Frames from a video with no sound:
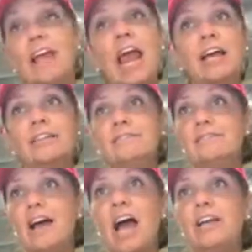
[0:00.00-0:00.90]
add
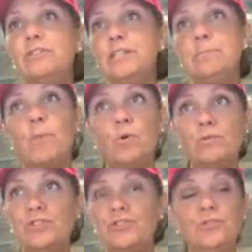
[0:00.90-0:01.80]
IOD
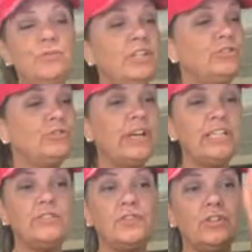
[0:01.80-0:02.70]
molds to it,
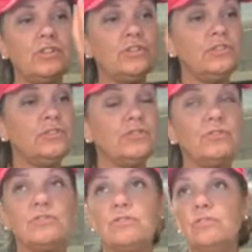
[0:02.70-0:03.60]

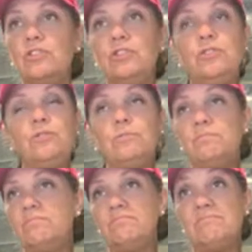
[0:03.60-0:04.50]
transfers. You
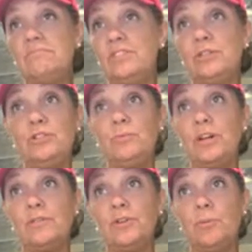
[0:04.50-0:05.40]
can do
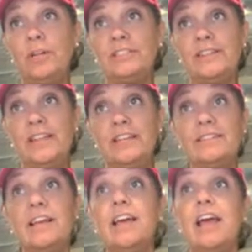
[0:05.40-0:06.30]
whatever you want to this.
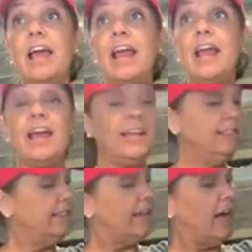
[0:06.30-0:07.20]

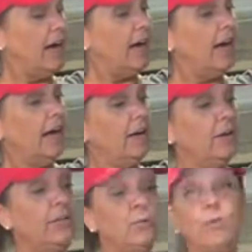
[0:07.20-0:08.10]
And
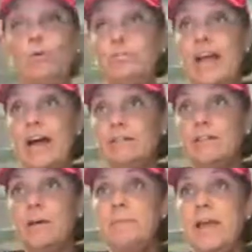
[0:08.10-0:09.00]
either roll towels
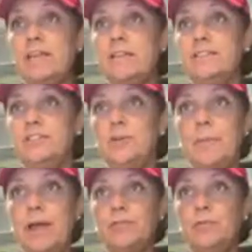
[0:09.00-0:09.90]
up, hang this in your
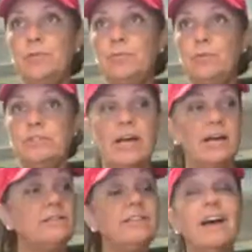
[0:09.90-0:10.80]
bathroom with rolled
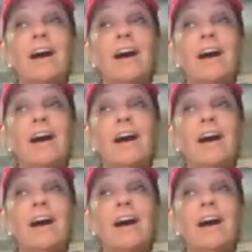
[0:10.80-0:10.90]
towels.